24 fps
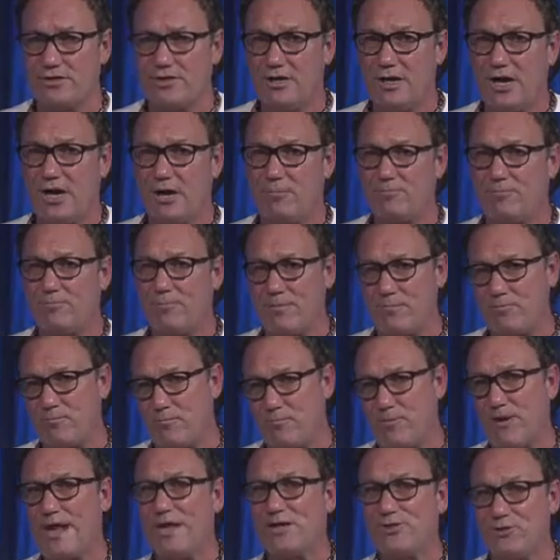But
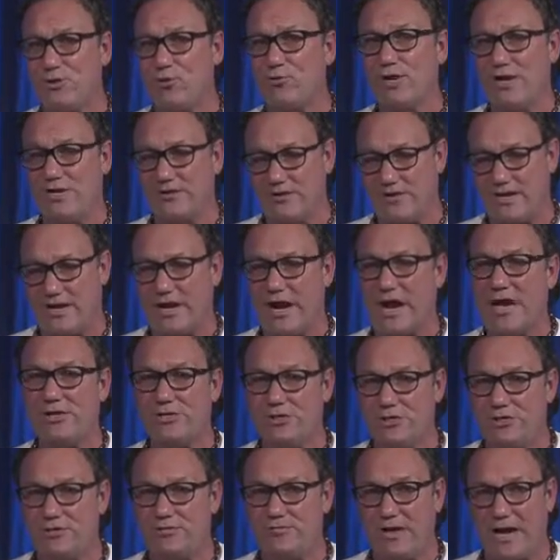when I donate that,
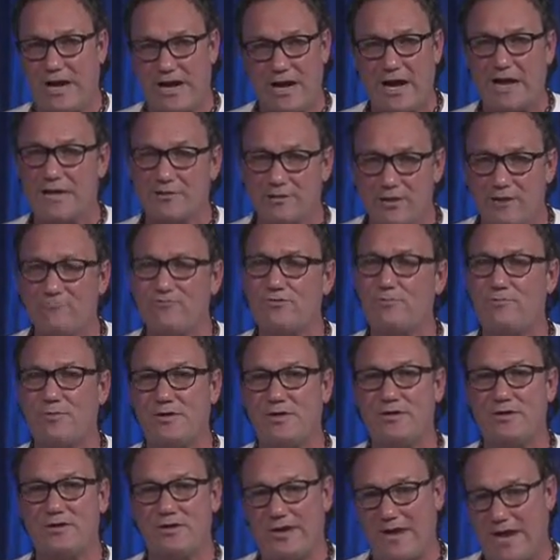I love to
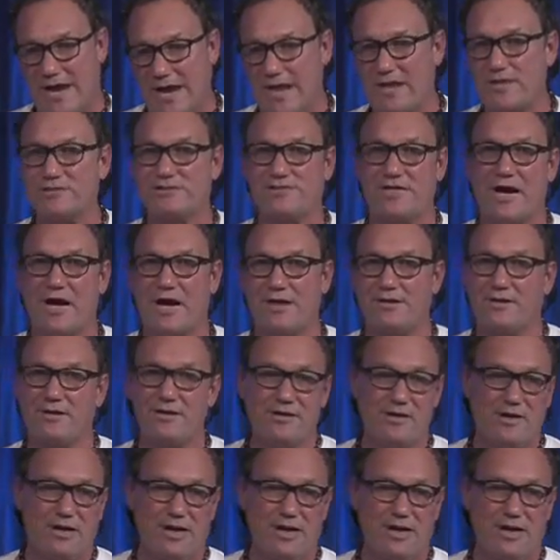be hands-on,